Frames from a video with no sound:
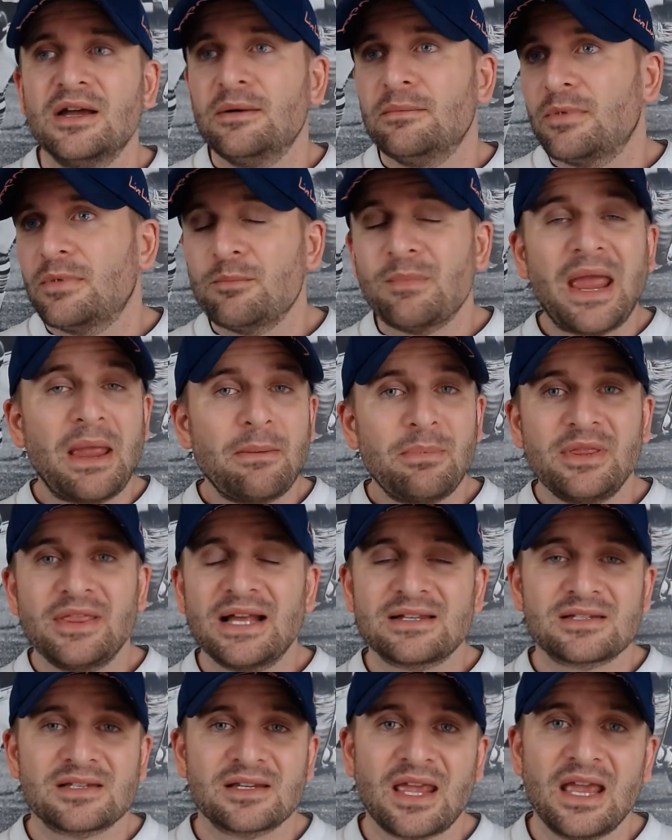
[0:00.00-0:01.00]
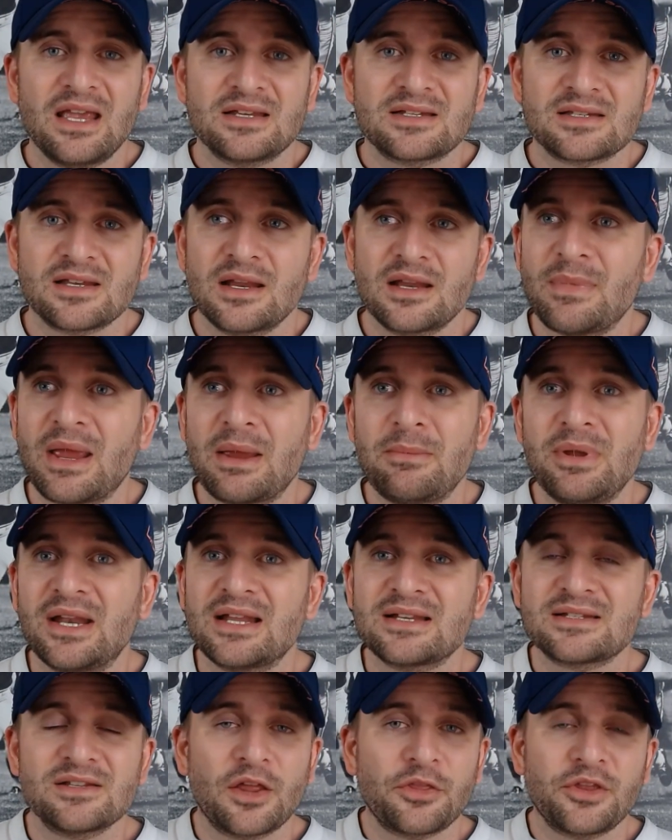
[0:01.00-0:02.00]
but maybe that's the case. And maybe it
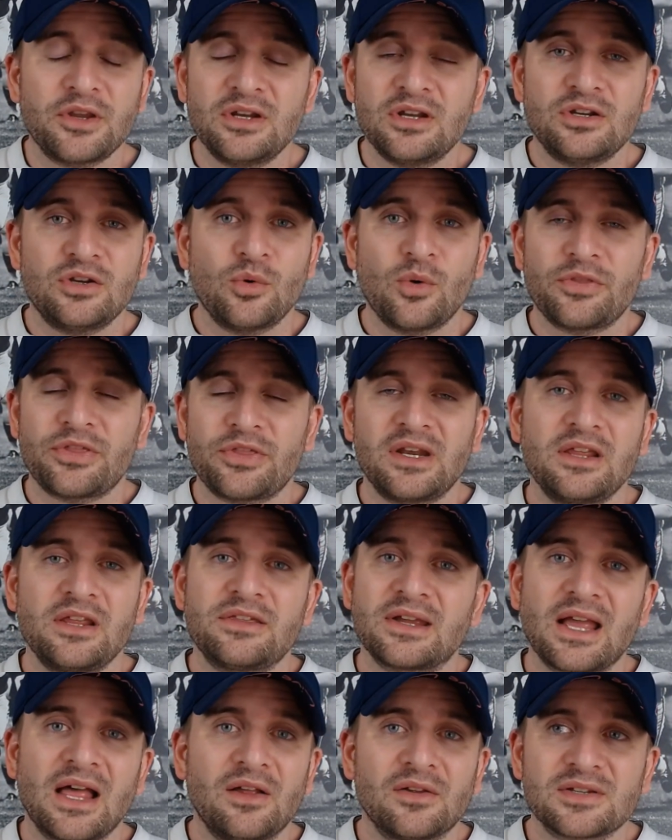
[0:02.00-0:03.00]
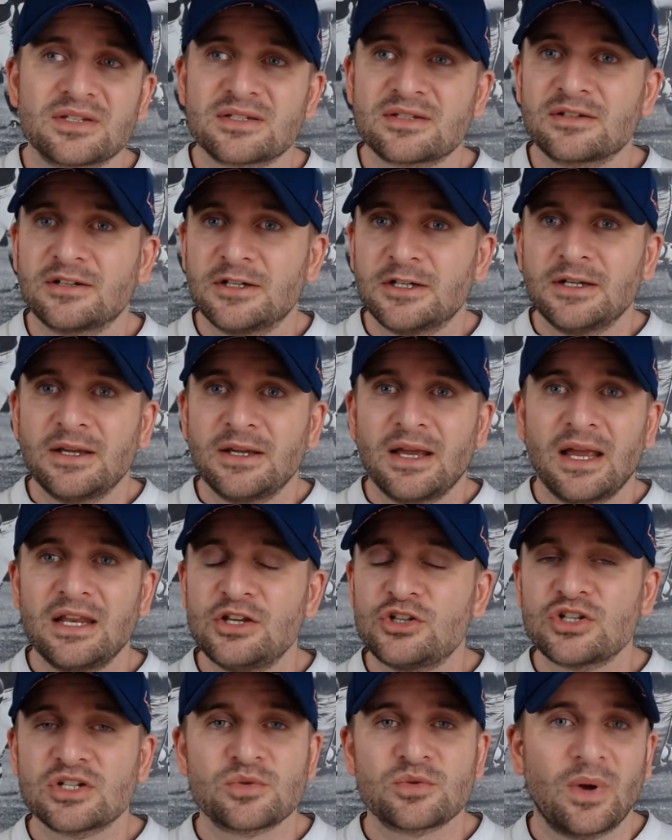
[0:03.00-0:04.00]
has nothing to do with anything else and he
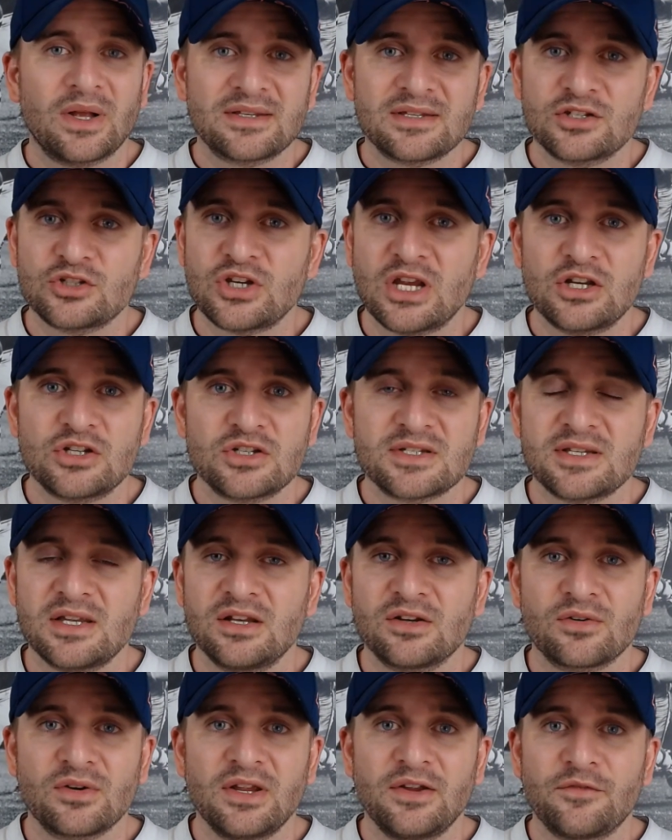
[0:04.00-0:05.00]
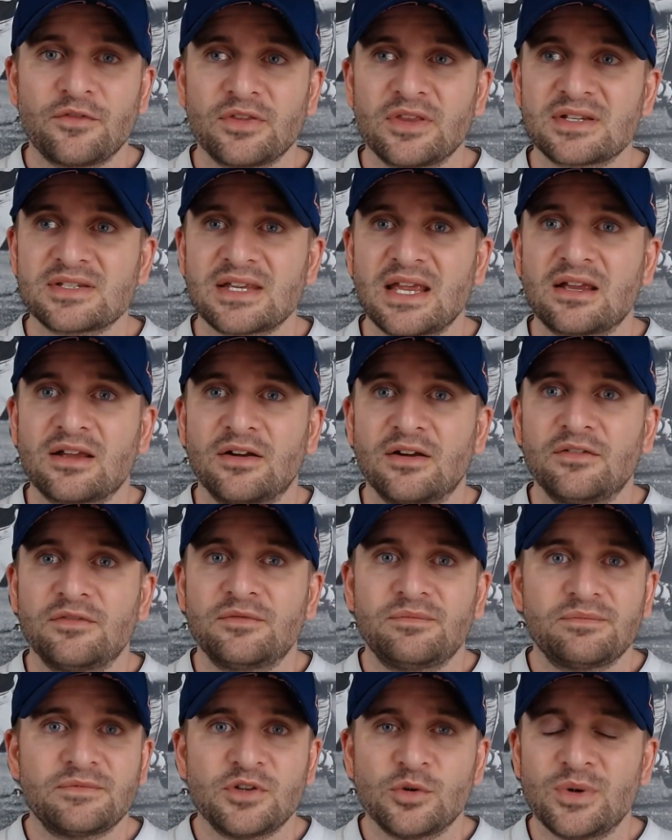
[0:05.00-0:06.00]
just wants to change the scenery for the sake
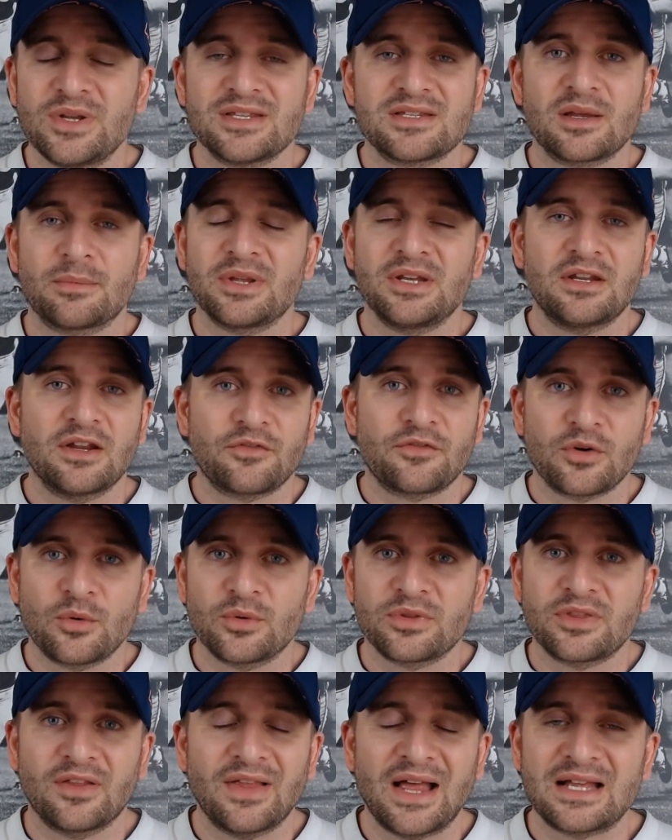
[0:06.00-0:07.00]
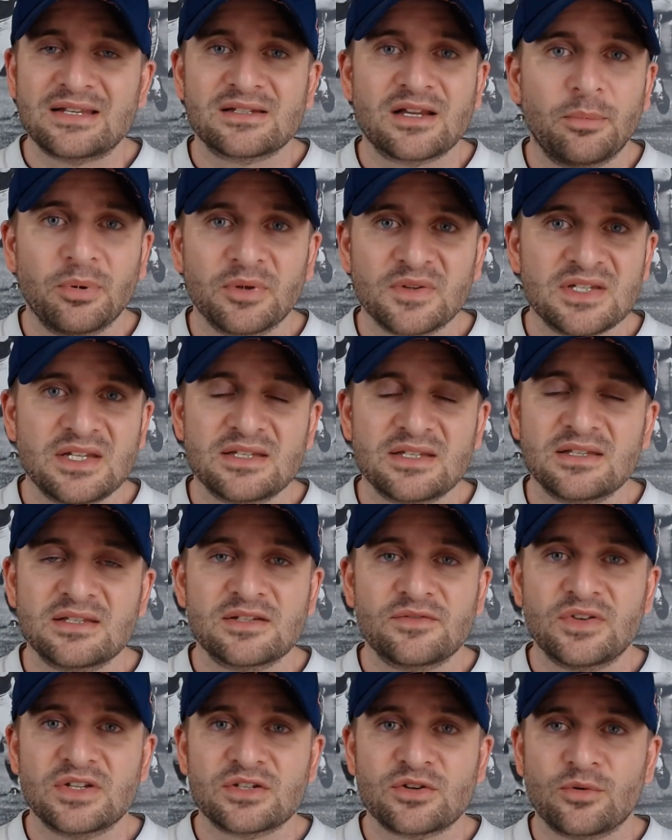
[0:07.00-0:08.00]
of doing something different with the last couple of seasons
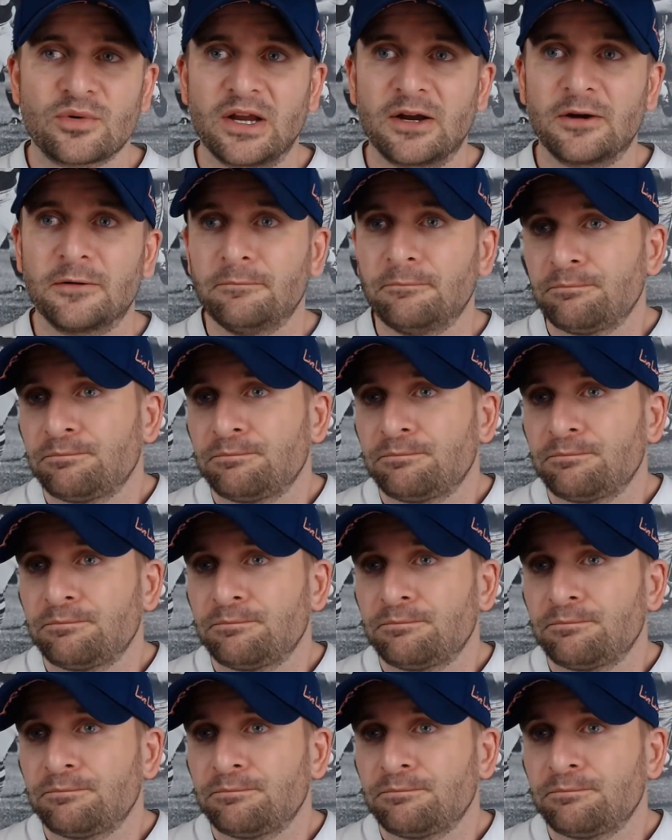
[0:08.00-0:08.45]
of his career.